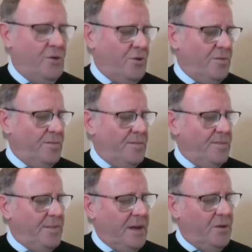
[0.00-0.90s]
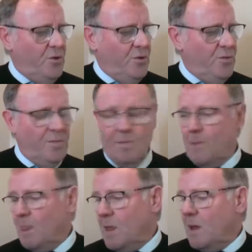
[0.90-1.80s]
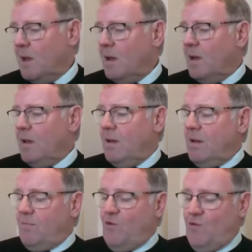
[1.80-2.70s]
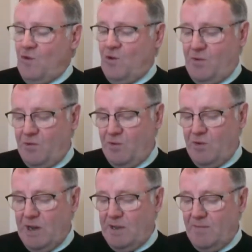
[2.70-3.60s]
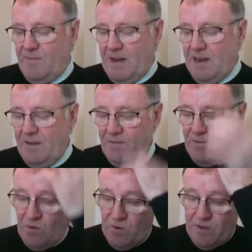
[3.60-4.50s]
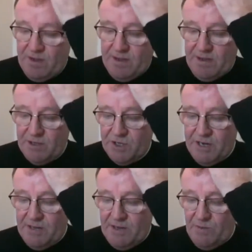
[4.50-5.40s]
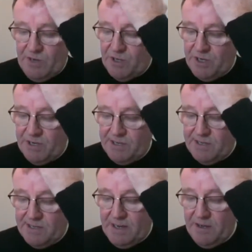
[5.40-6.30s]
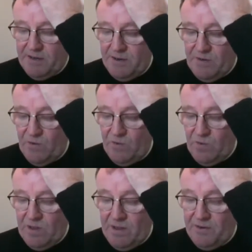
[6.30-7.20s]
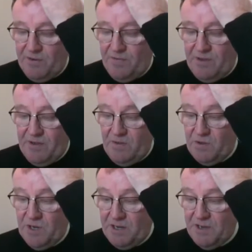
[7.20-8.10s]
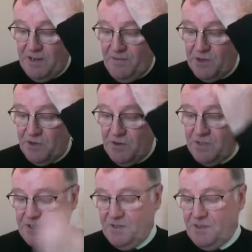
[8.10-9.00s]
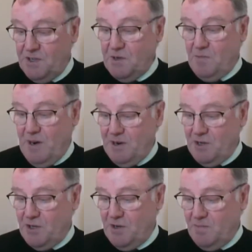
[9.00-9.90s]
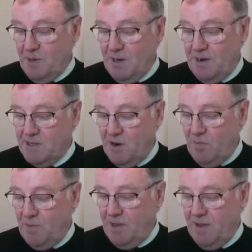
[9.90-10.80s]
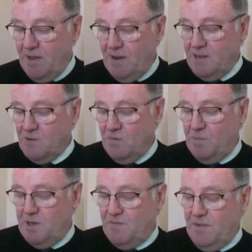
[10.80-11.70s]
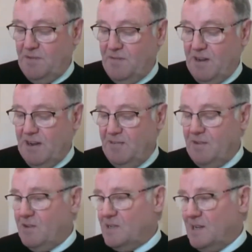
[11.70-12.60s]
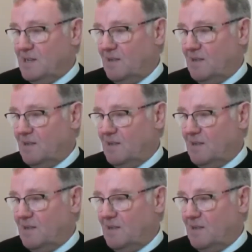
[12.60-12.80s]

Thank you. Thank you. Moving on to item 5 on the agenda, which is electric vehicle charging infrastructure strategic partnership, and it's an update, and it's on page 57 to